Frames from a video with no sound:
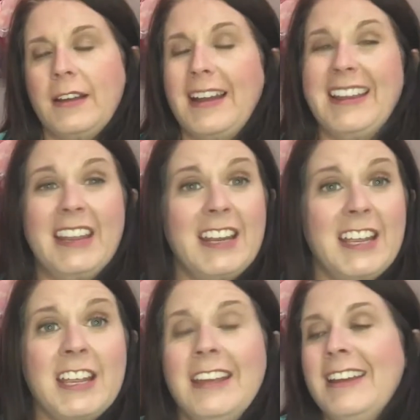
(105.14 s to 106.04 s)
I get
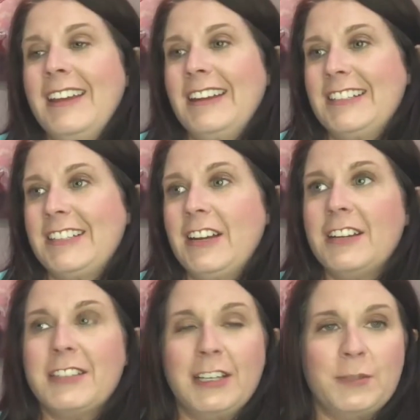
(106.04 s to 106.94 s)
it, and it
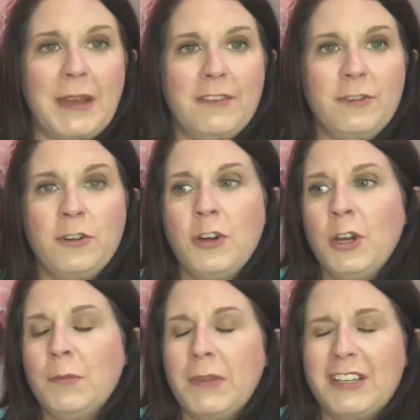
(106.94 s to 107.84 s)
sucks and it's painful,
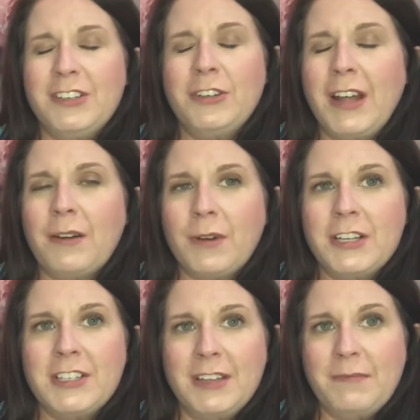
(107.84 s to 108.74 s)
but do not
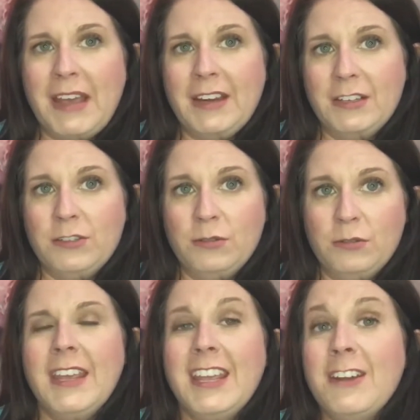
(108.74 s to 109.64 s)
rush them back into
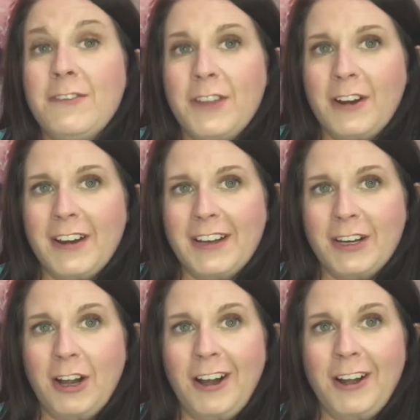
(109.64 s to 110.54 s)
school. If they're
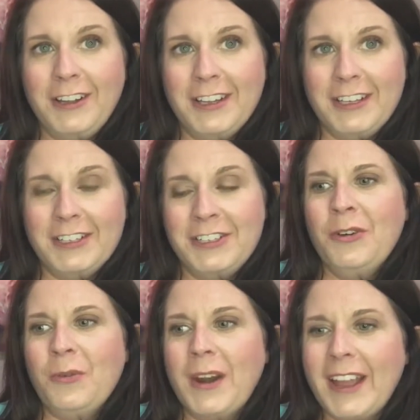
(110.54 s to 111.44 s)
in
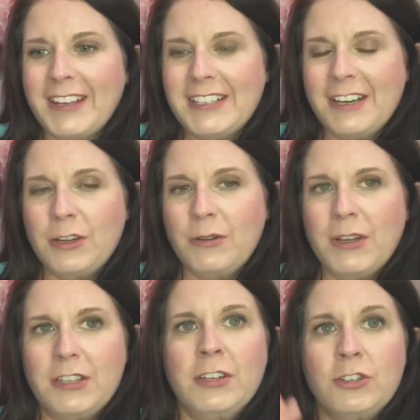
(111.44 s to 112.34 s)
college, what I can tell you
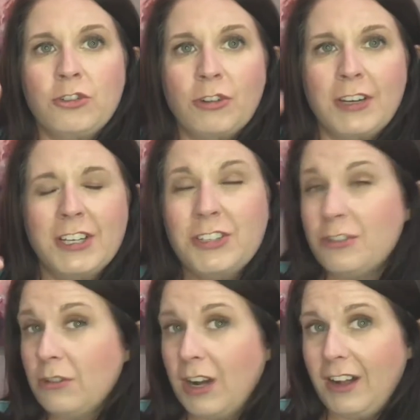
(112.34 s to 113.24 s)
is
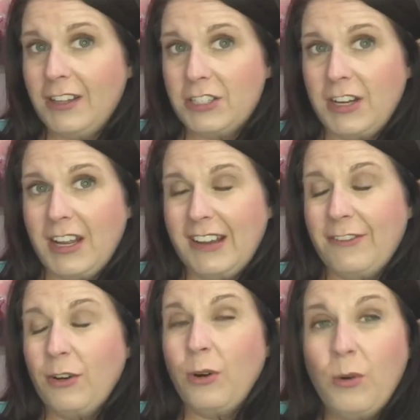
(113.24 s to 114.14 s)
traditional college
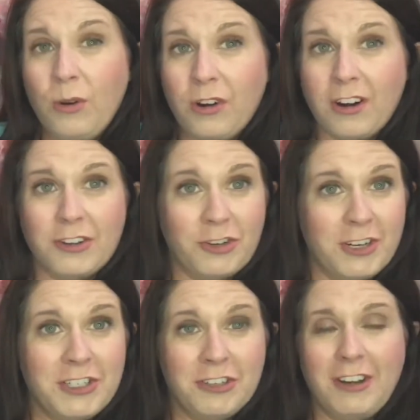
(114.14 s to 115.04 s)
life or
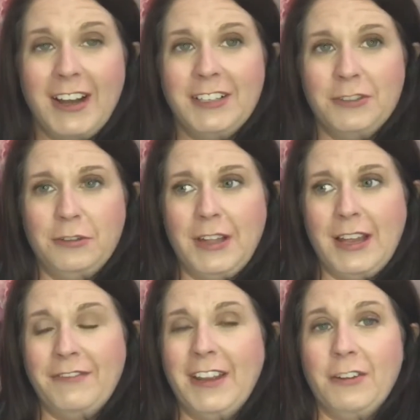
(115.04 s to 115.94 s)
traditional high school
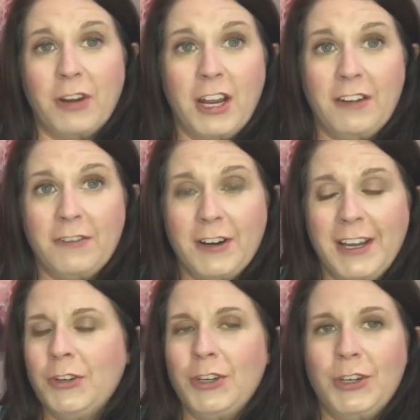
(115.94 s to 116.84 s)
life and
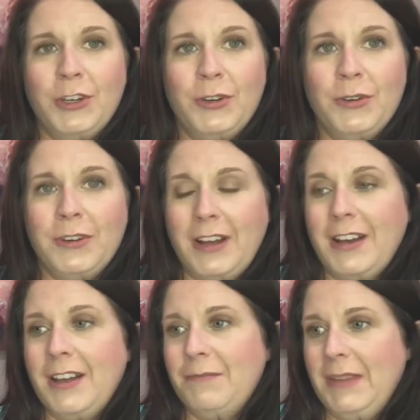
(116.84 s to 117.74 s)
recovery do
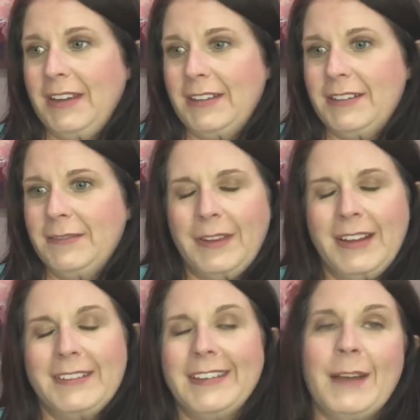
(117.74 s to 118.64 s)
not mix.
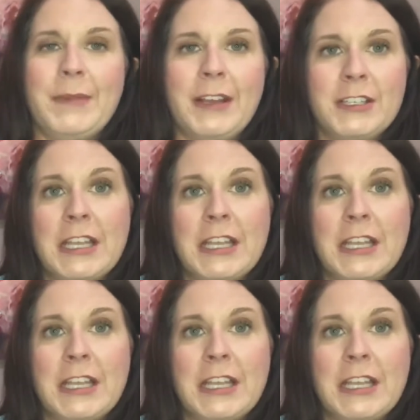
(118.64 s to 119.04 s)
It's not because